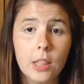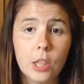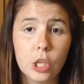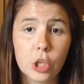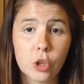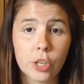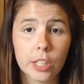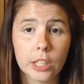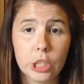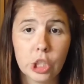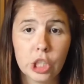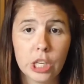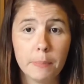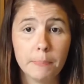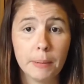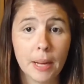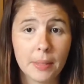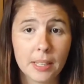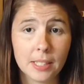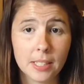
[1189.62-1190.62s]
in the trilogy,
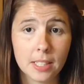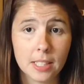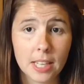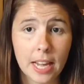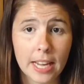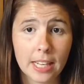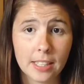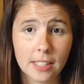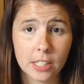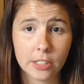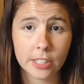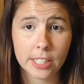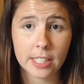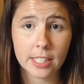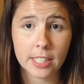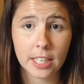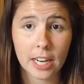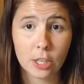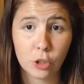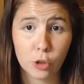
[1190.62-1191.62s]
but this is a
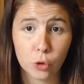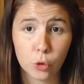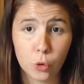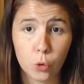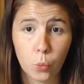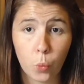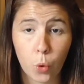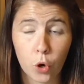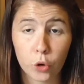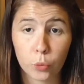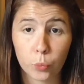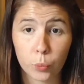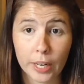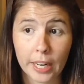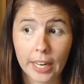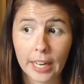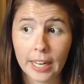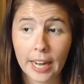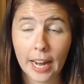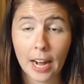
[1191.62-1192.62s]
series that I do want to
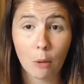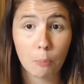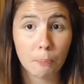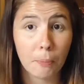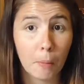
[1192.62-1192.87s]
read and I